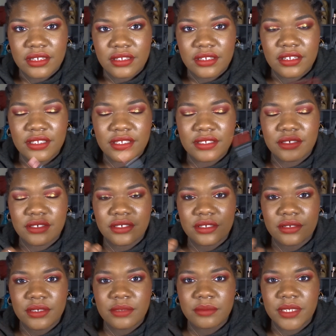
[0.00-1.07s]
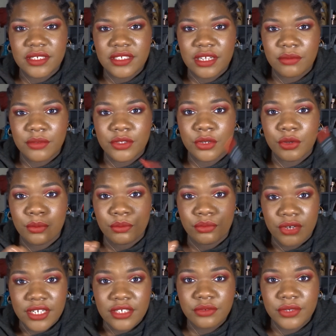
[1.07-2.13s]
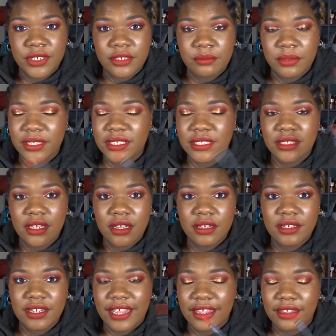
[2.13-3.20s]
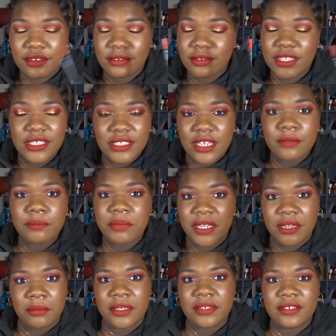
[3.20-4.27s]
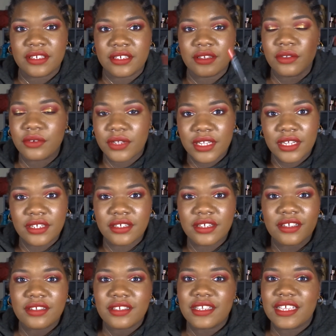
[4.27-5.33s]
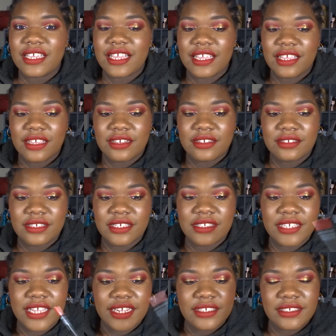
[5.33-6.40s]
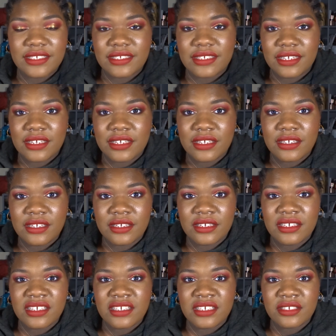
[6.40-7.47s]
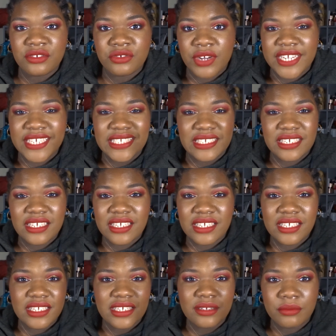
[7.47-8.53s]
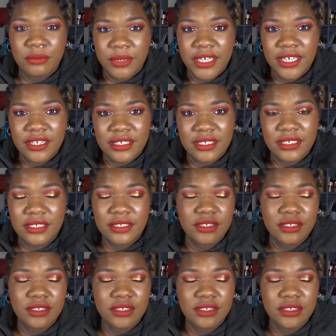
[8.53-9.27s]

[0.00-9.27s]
Not necessarily because I want a bright red, but it's not like it's not pigmented, okay? And it's kind of sticky, dry sticky, weird.